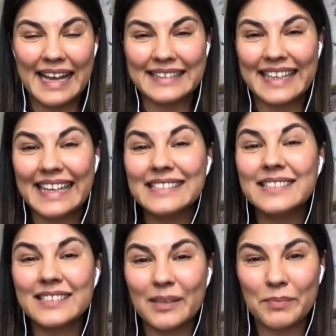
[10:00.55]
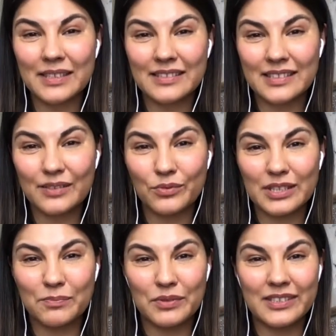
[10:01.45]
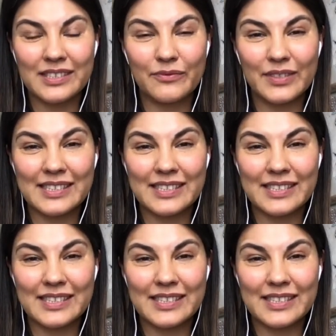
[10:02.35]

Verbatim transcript: And instability was perceived as